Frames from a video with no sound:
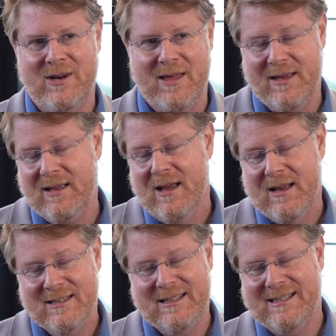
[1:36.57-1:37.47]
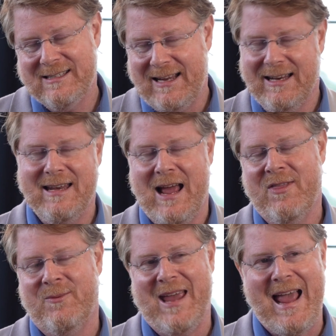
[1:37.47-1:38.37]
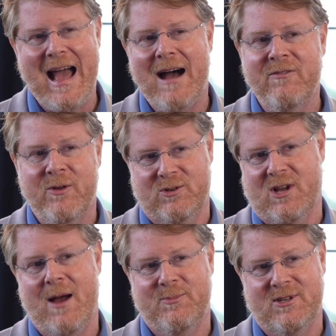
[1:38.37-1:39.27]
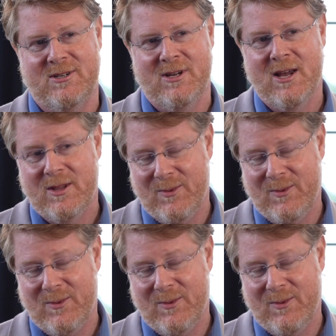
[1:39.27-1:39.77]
And I think it's exciting now that we have those options.